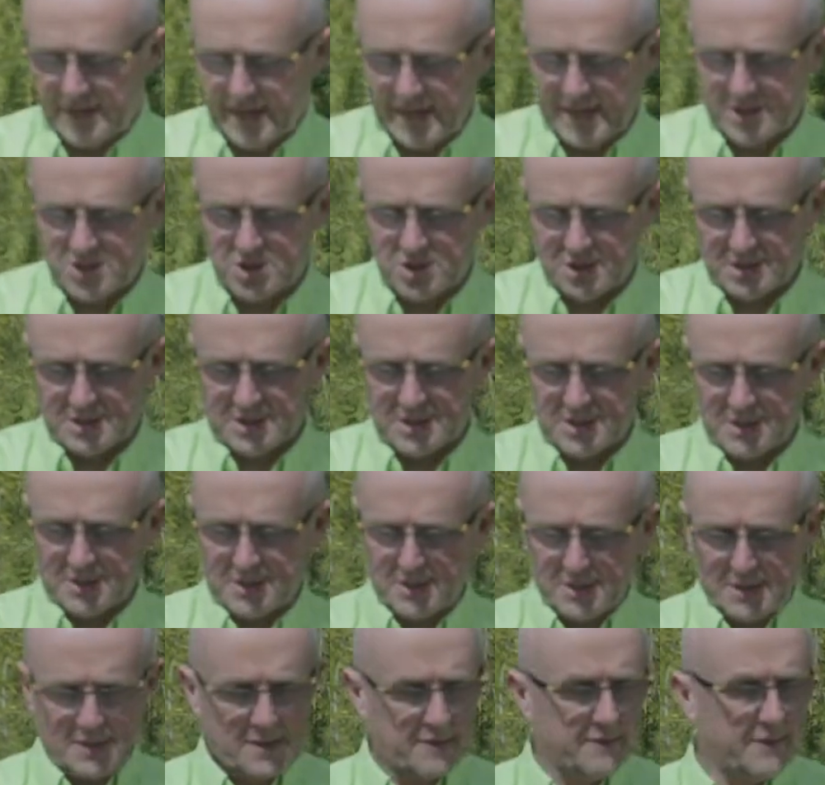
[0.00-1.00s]
the edges.
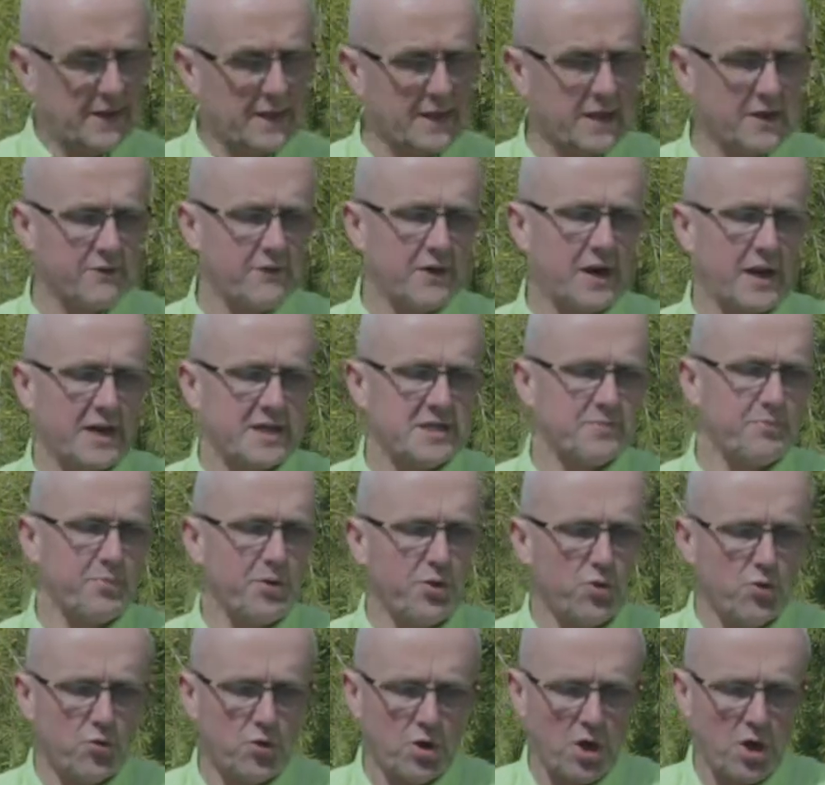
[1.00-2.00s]
And that'll give a nice blue